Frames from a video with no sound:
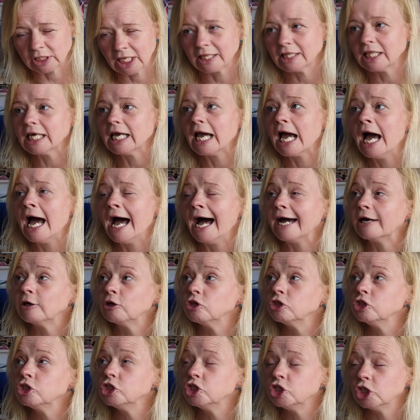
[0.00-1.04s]
I think I
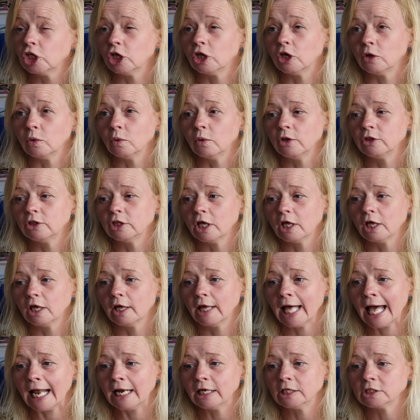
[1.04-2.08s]
could do the
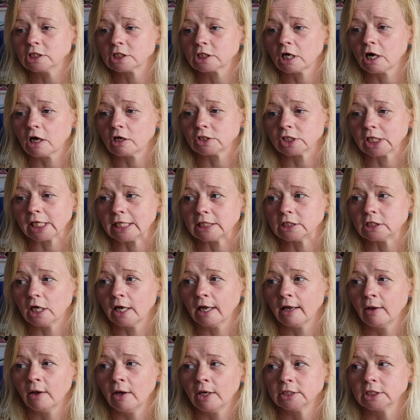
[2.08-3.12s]
Helen's Closet,
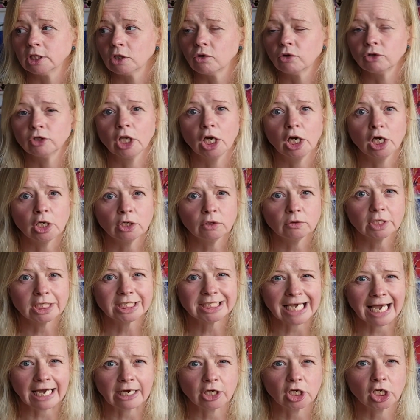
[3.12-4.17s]
called the Lunar
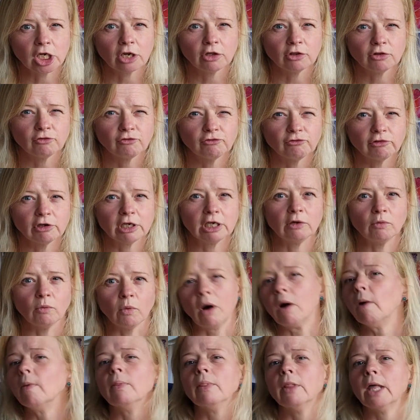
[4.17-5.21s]
Tank, you know, the free
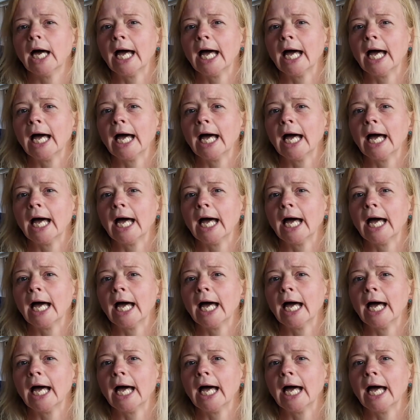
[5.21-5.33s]
one